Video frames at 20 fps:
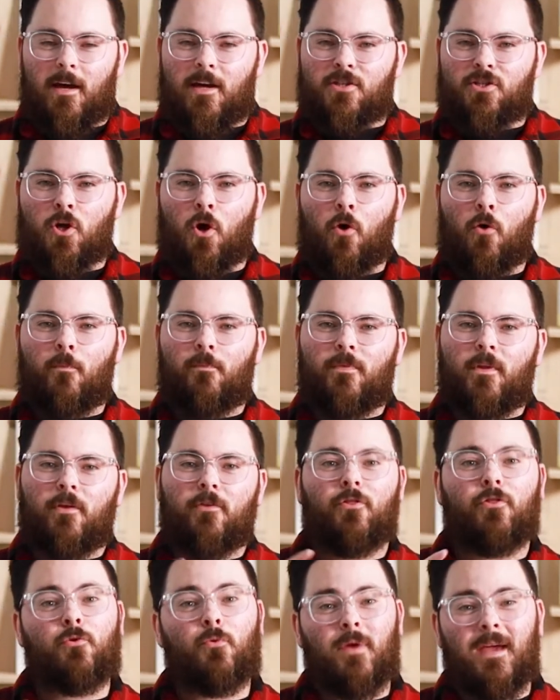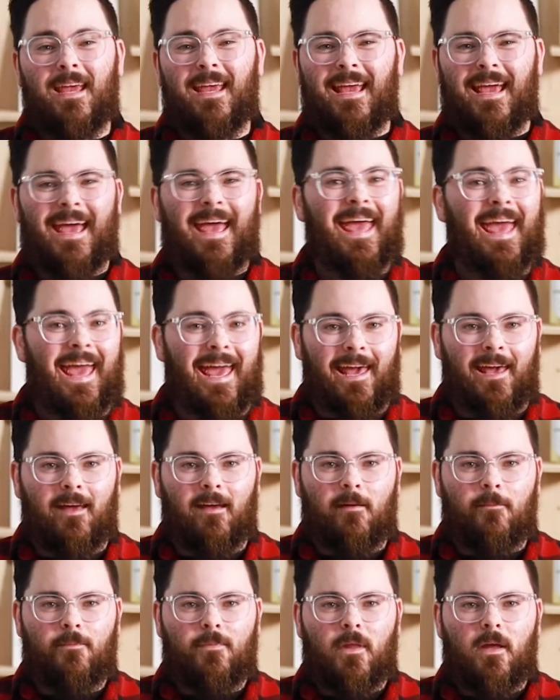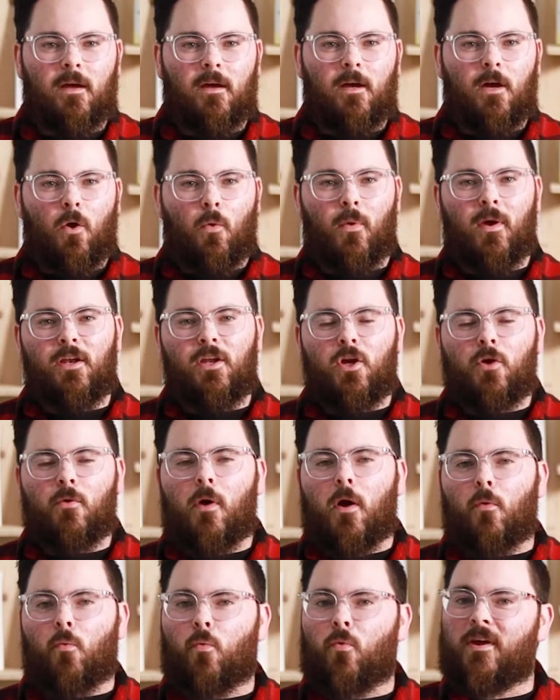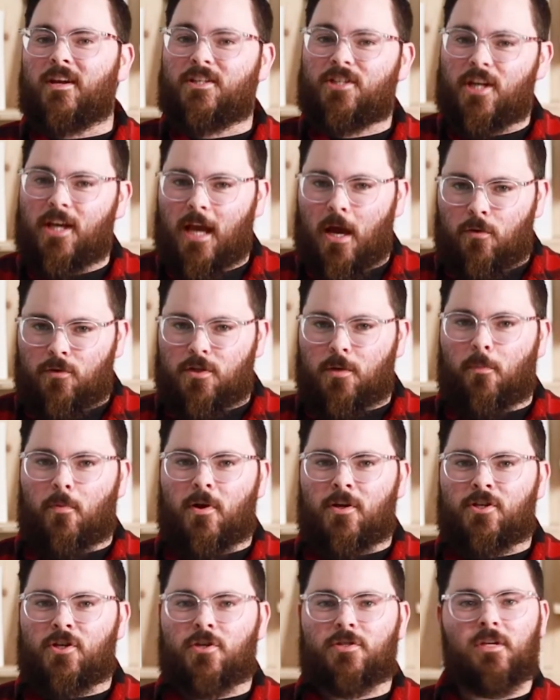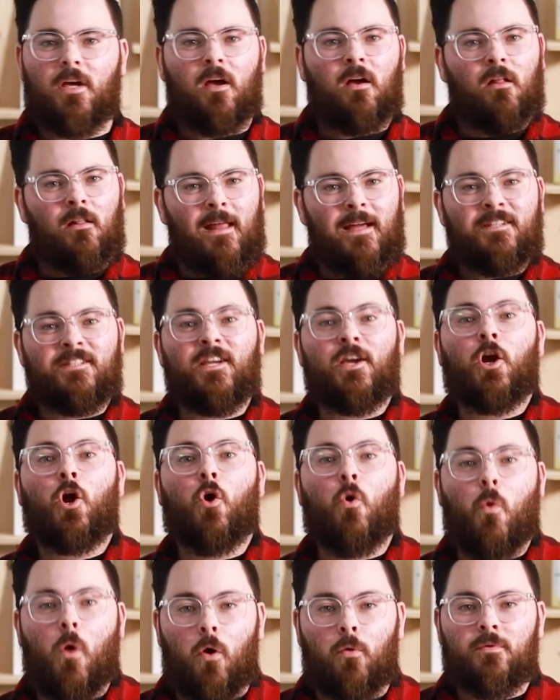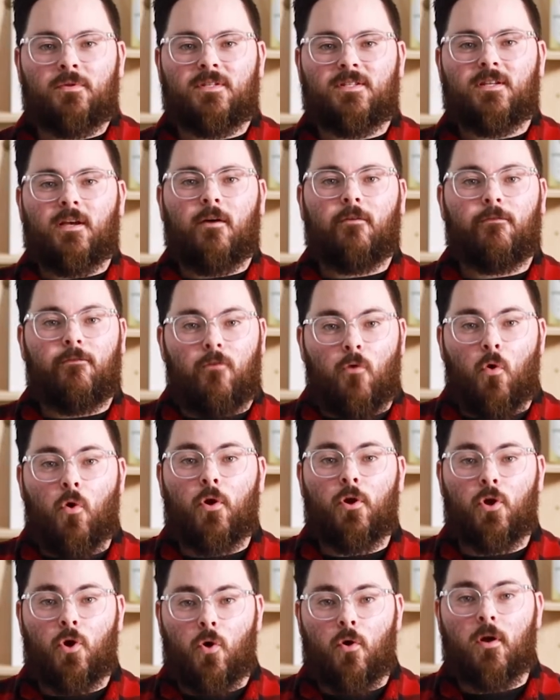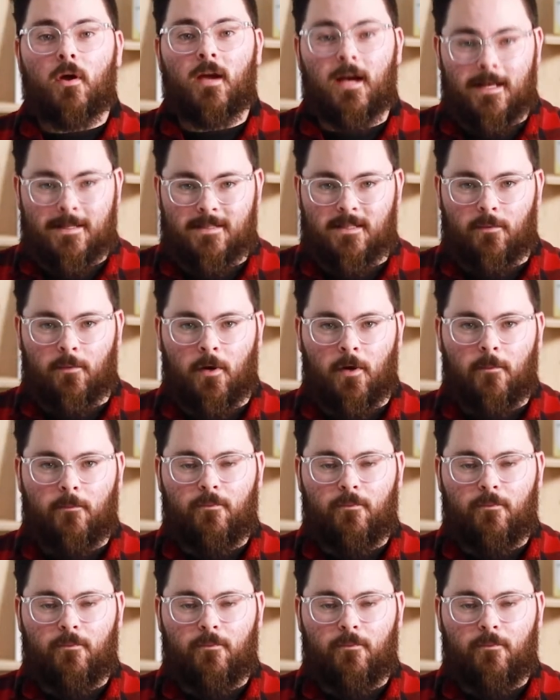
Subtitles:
So 3A, when you are reaching out to printers and collecting quotes for your customer,